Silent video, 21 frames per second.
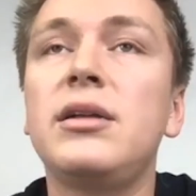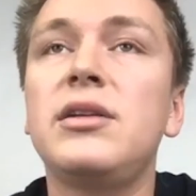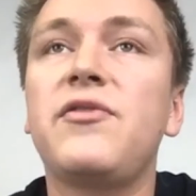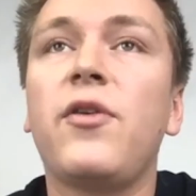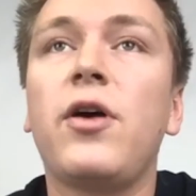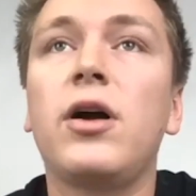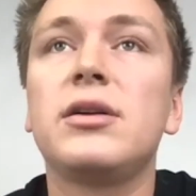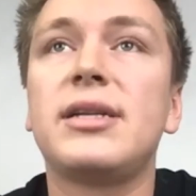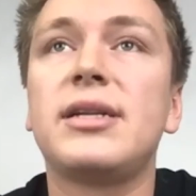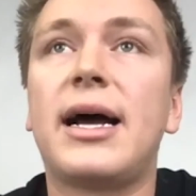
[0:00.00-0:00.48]

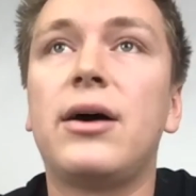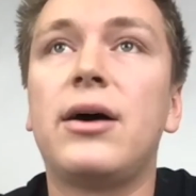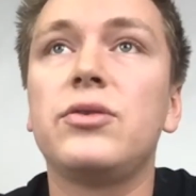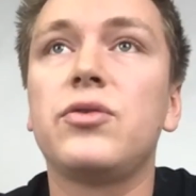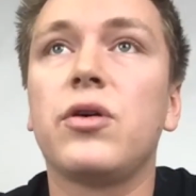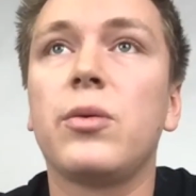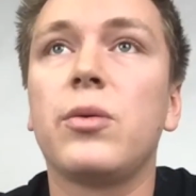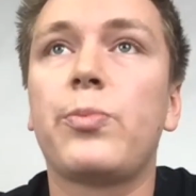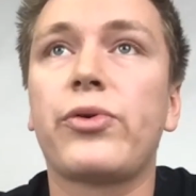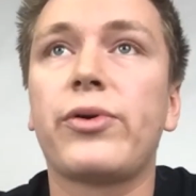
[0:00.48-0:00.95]
far as
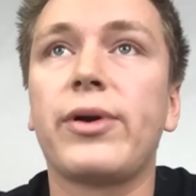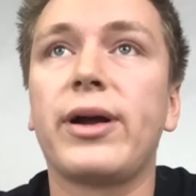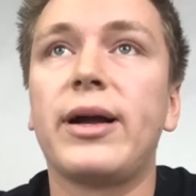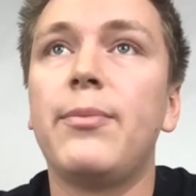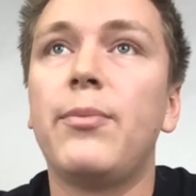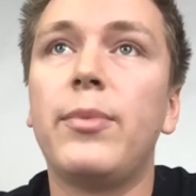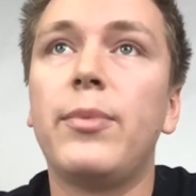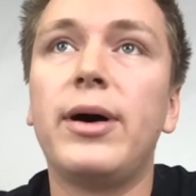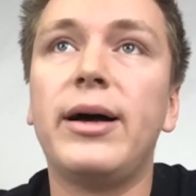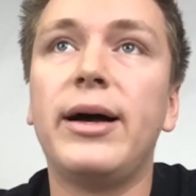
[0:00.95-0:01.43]
outdoor print,
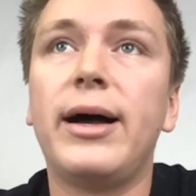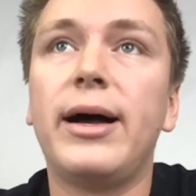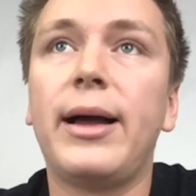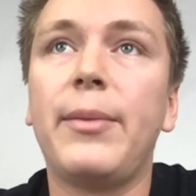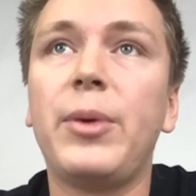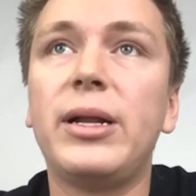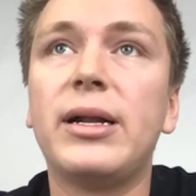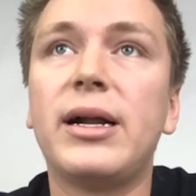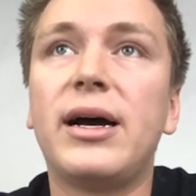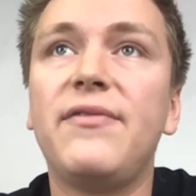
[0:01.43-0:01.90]
but I
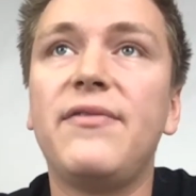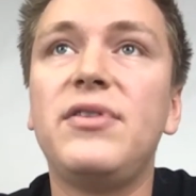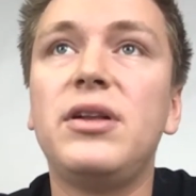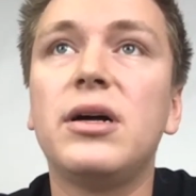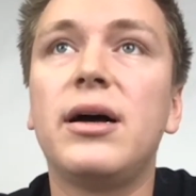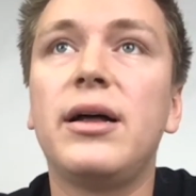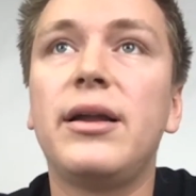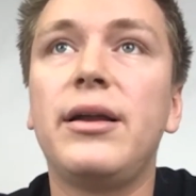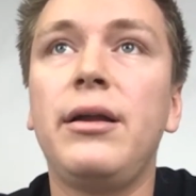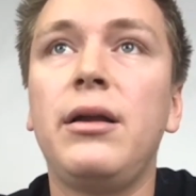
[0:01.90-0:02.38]
mean,
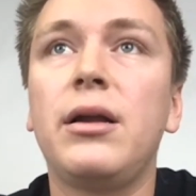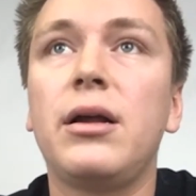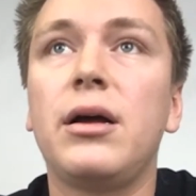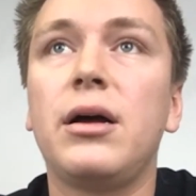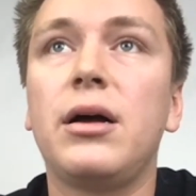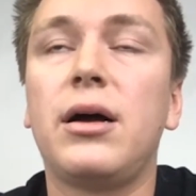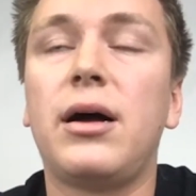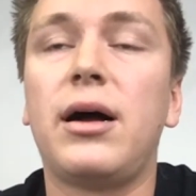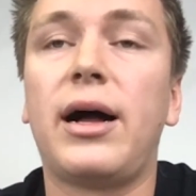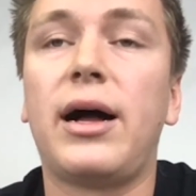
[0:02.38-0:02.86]
I'm
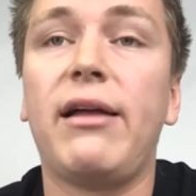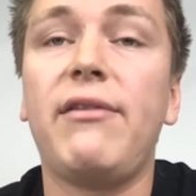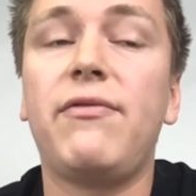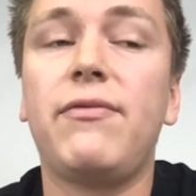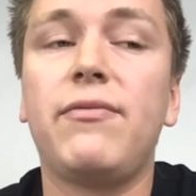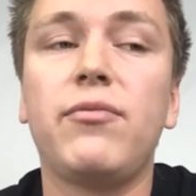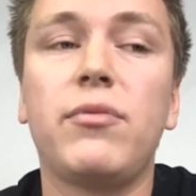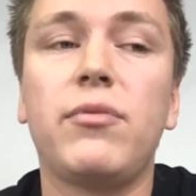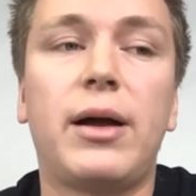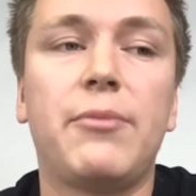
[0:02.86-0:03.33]

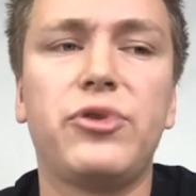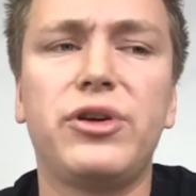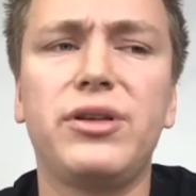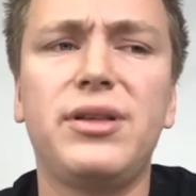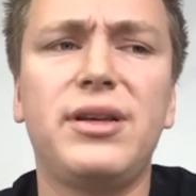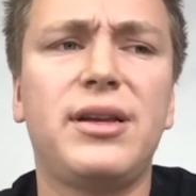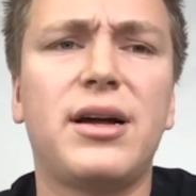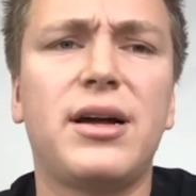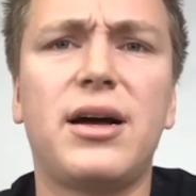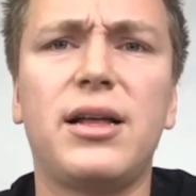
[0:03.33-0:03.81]

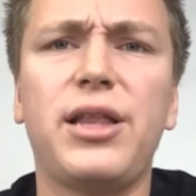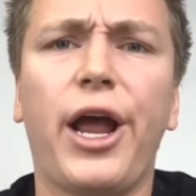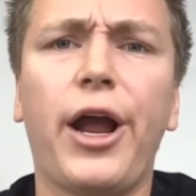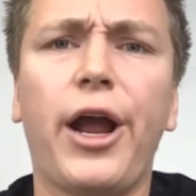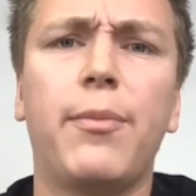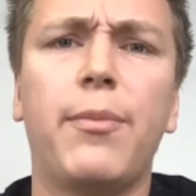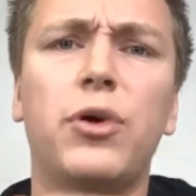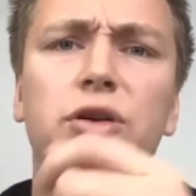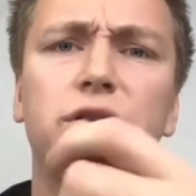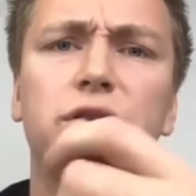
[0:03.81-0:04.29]
really not like
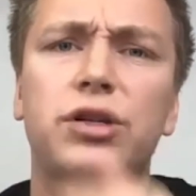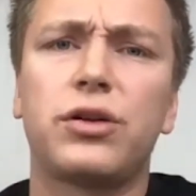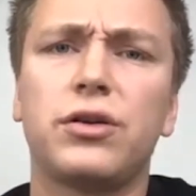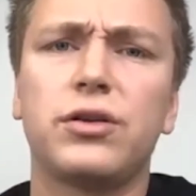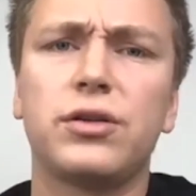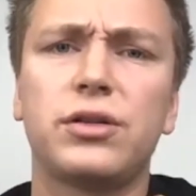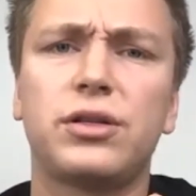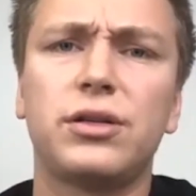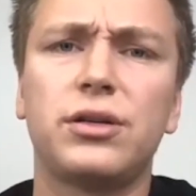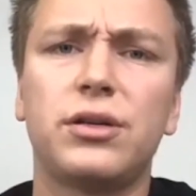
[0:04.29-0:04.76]

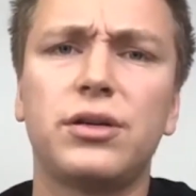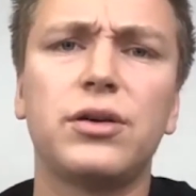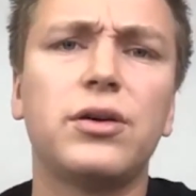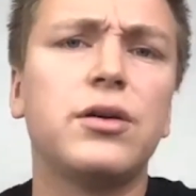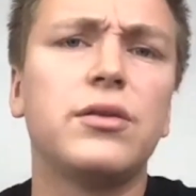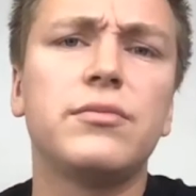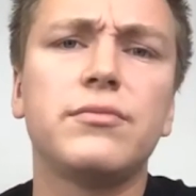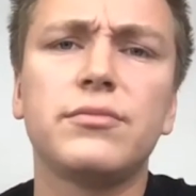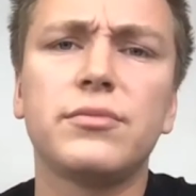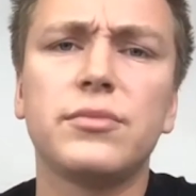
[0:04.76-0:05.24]
emotional
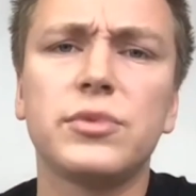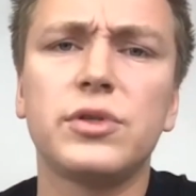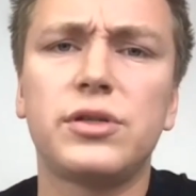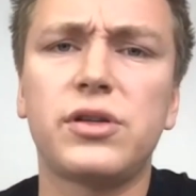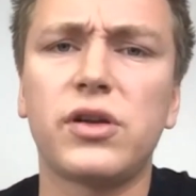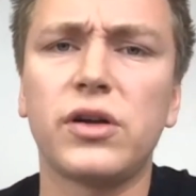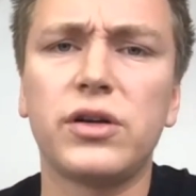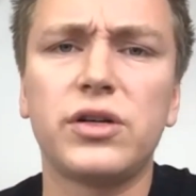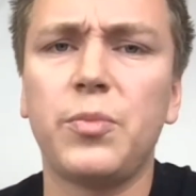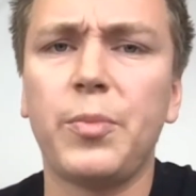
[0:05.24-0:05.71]
to
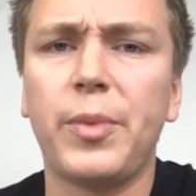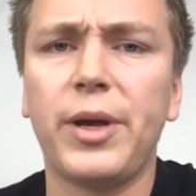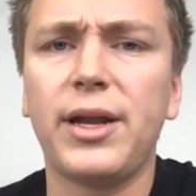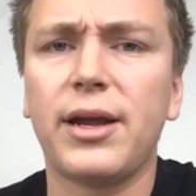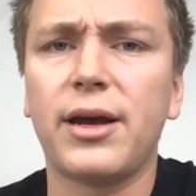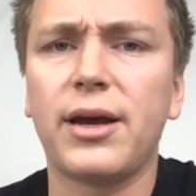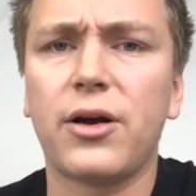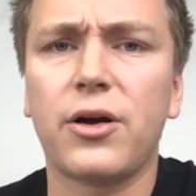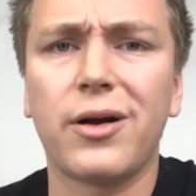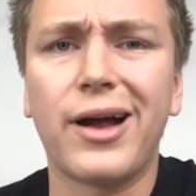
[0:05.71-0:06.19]
social
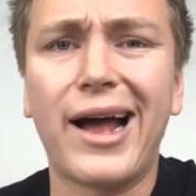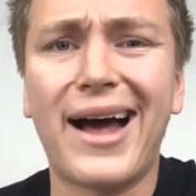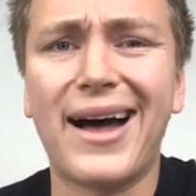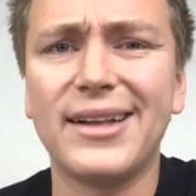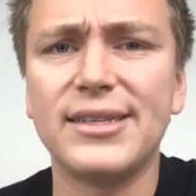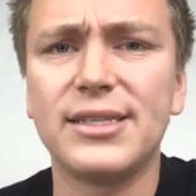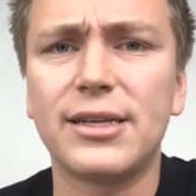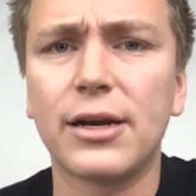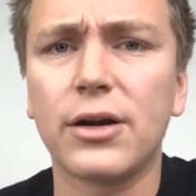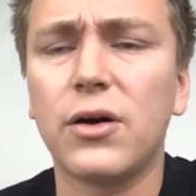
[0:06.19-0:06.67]
media or
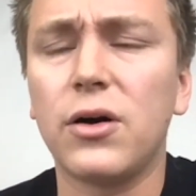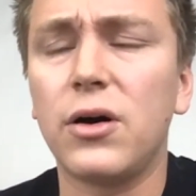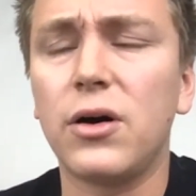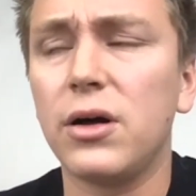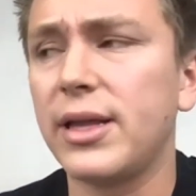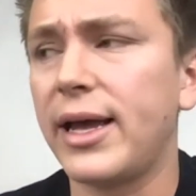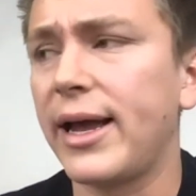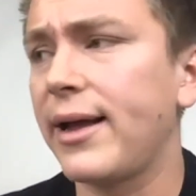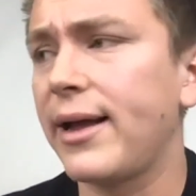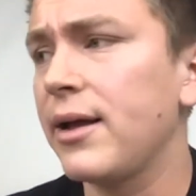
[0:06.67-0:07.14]
ads at all.
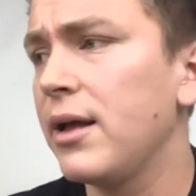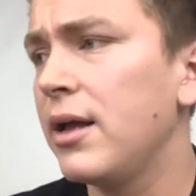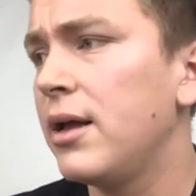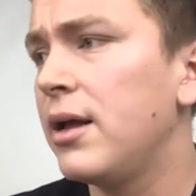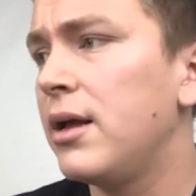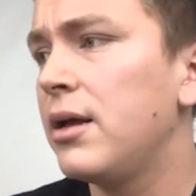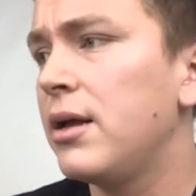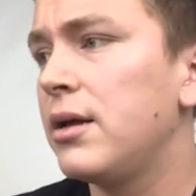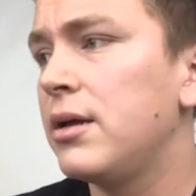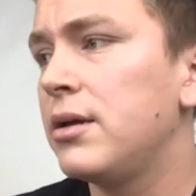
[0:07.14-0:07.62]
Like,
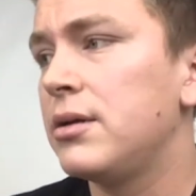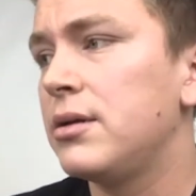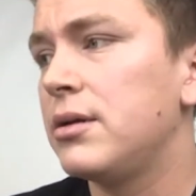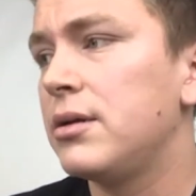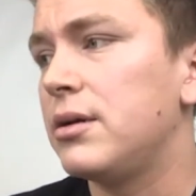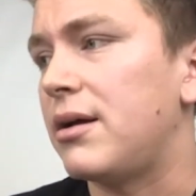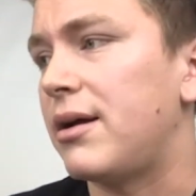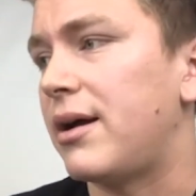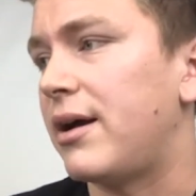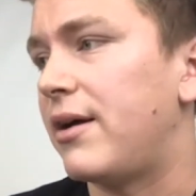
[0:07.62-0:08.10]

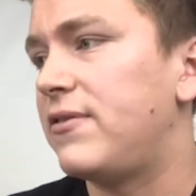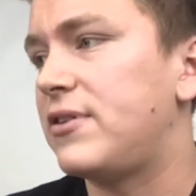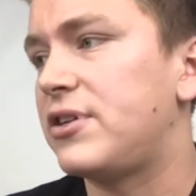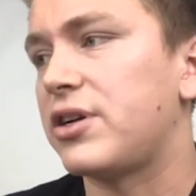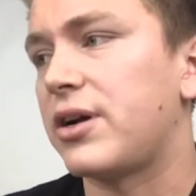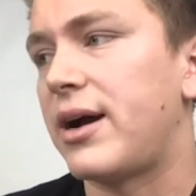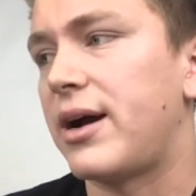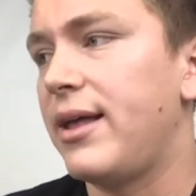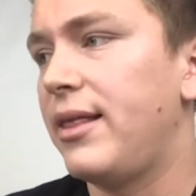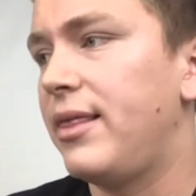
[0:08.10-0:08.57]
I've
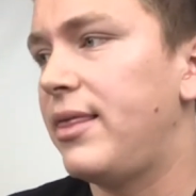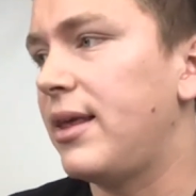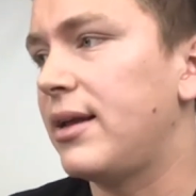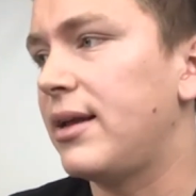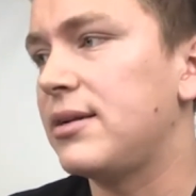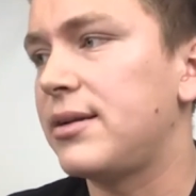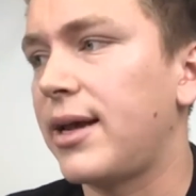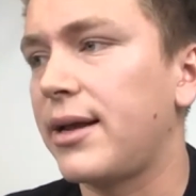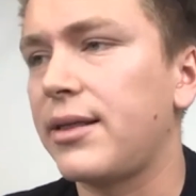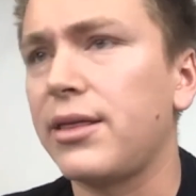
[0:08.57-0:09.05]
tried
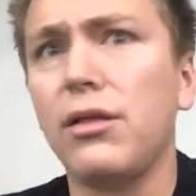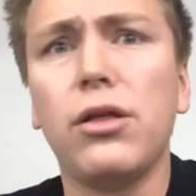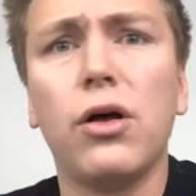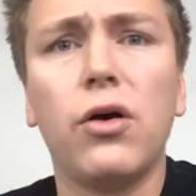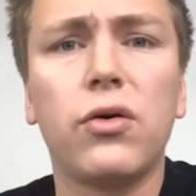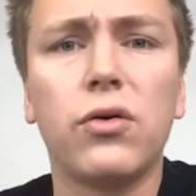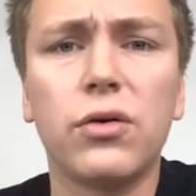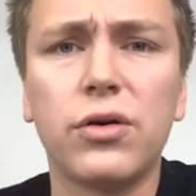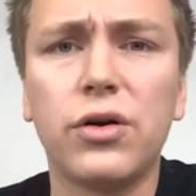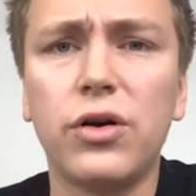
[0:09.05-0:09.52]
things like the
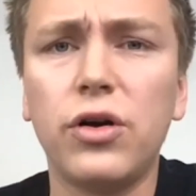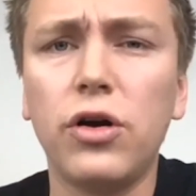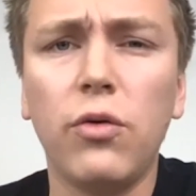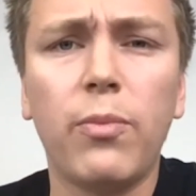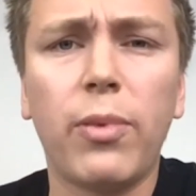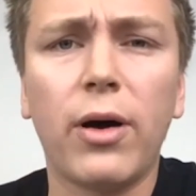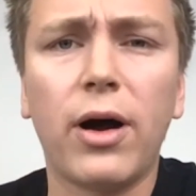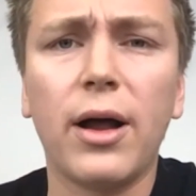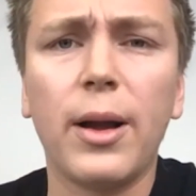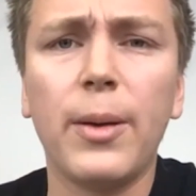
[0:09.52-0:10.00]
local
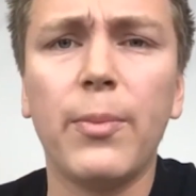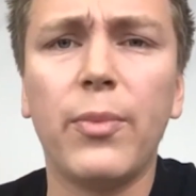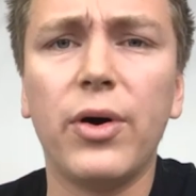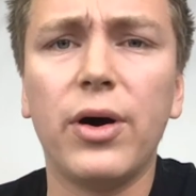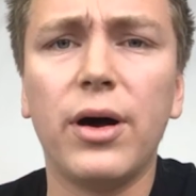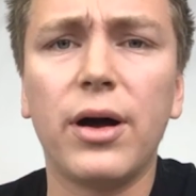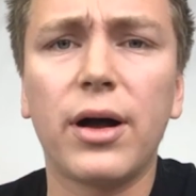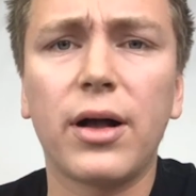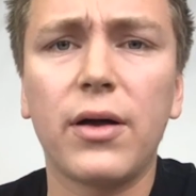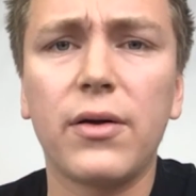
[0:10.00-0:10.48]
coupon
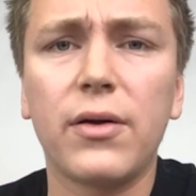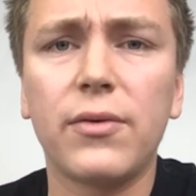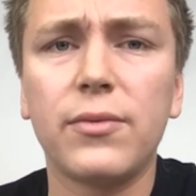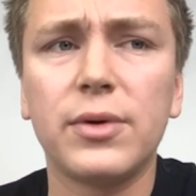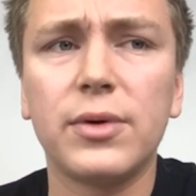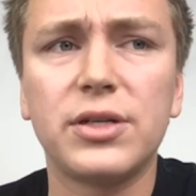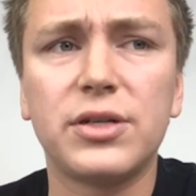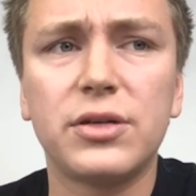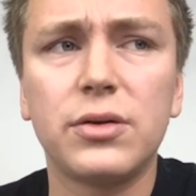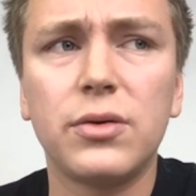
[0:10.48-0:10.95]
book,
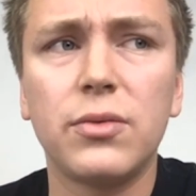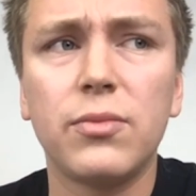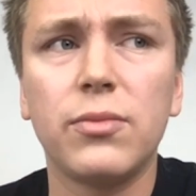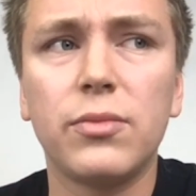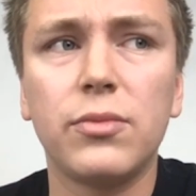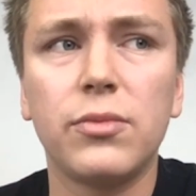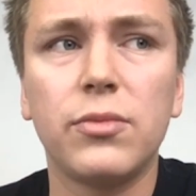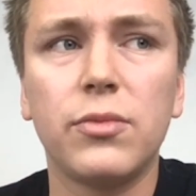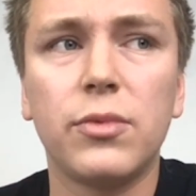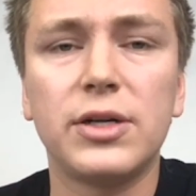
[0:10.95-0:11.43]

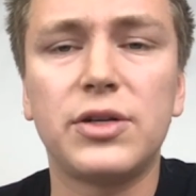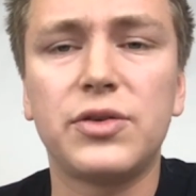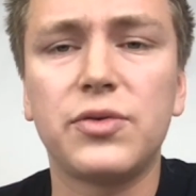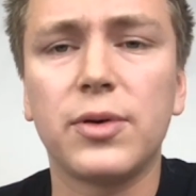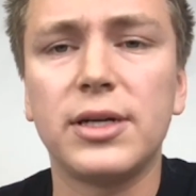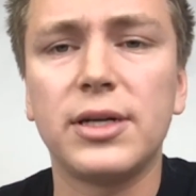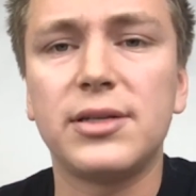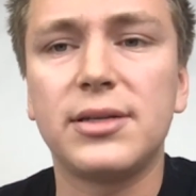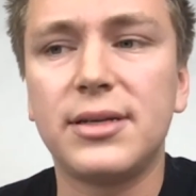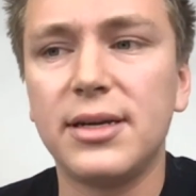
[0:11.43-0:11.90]
which
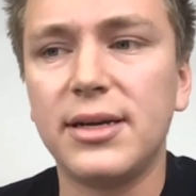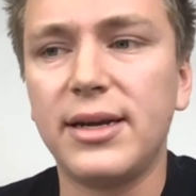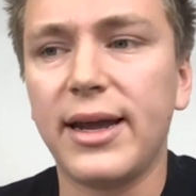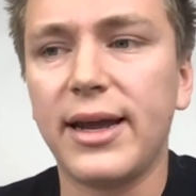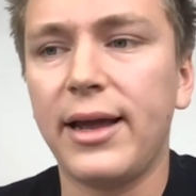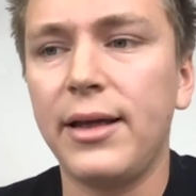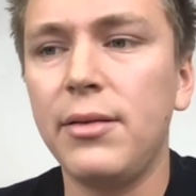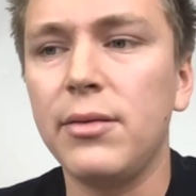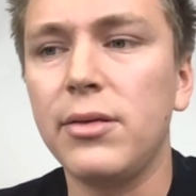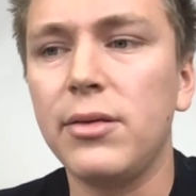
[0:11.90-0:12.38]
was to date